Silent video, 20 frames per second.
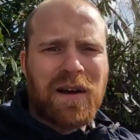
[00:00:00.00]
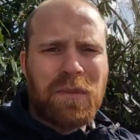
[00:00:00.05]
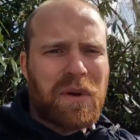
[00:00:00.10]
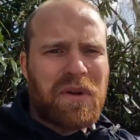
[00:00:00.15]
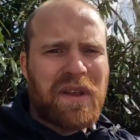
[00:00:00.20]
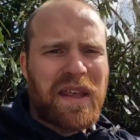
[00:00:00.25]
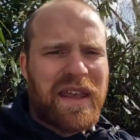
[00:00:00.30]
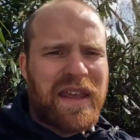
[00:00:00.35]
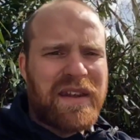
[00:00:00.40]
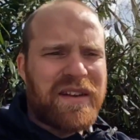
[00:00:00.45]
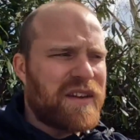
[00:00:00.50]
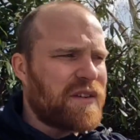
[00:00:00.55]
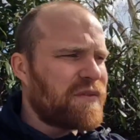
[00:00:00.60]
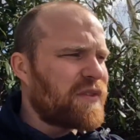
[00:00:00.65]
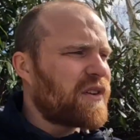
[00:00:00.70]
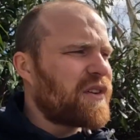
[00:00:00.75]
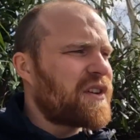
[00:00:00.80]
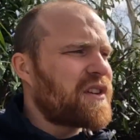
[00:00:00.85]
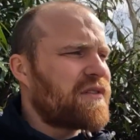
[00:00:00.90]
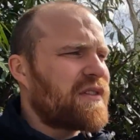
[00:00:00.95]
I won't get any
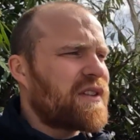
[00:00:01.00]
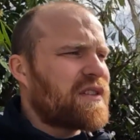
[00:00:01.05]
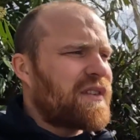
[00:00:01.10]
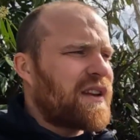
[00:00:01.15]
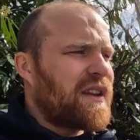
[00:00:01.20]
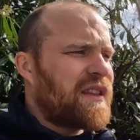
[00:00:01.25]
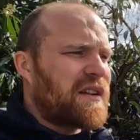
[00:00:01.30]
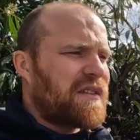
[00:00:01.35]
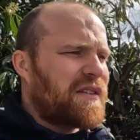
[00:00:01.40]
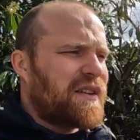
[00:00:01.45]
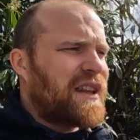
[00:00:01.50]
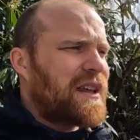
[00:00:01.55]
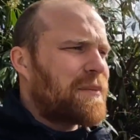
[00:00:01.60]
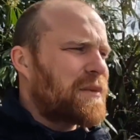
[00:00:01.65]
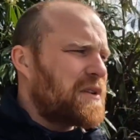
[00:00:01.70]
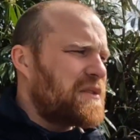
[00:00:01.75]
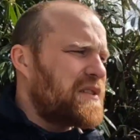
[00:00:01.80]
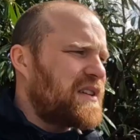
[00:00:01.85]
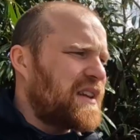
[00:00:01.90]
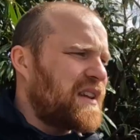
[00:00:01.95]
advisories or anything on the
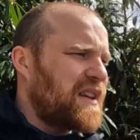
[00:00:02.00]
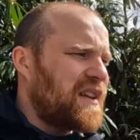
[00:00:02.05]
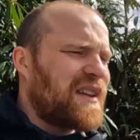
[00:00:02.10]
MOT.